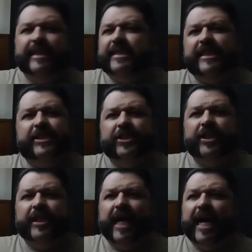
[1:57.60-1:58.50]
he's such a
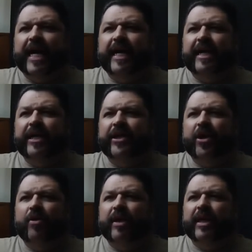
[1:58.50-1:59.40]
good guy, you
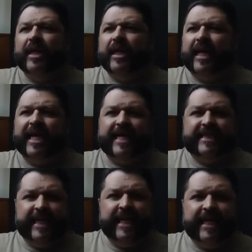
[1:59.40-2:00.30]
know, and like I
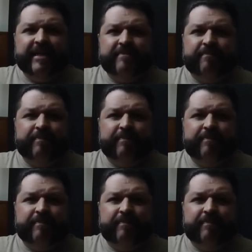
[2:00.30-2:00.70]
said, he's